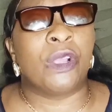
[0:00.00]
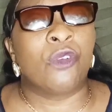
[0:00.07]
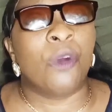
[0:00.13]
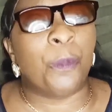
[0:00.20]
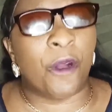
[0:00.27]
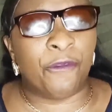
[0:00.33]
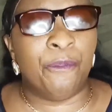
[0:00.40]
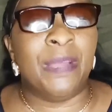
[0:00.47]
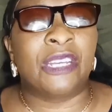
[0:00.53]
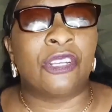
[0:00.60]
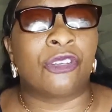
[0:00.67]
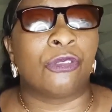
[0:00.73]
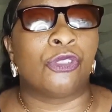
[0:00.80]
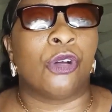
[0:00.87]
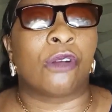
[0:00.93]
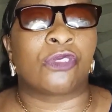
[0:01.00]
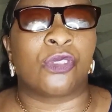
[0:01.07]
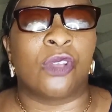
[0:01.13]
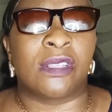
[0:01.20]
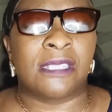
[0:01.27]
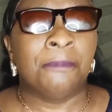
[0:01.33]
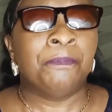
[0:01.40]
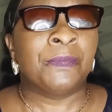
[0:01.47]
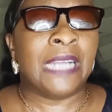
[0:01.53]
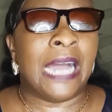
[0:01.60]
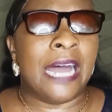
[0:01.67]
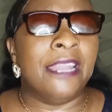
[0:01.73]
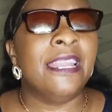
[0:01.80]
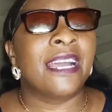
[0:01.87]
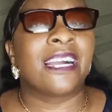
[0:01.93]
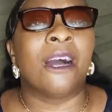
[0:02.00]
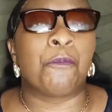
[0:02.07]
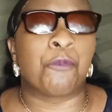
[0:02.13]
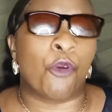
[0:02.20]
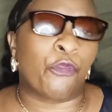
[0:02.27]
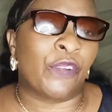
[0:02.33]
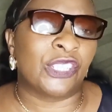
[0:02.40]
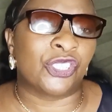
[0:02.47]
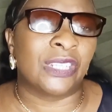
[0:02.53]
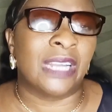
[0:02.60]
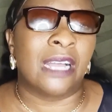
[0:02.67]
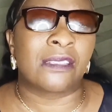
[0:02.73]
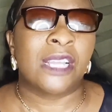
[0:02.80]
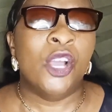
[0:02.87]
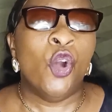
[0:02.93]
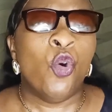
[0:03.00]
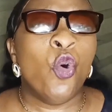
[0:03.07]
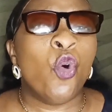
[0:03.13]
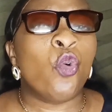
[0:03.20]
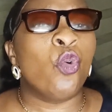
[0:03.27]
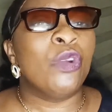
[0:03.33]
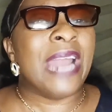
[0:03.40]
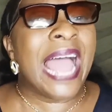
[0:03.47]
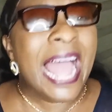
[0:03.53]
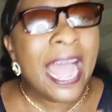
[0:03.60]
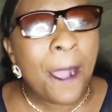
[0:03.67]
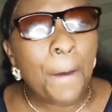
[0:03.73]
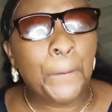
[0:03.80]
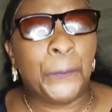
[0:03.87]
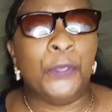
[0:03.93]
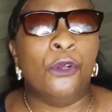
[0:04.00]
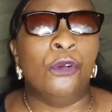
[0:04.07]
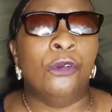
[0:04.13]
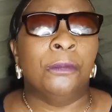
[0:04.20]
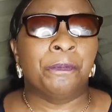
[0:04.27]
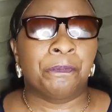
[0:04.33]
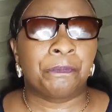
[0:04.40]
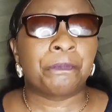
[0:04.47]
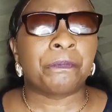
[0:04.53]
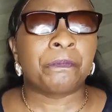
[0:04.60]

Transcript: with a group of medical doctors and legal professionals who could help you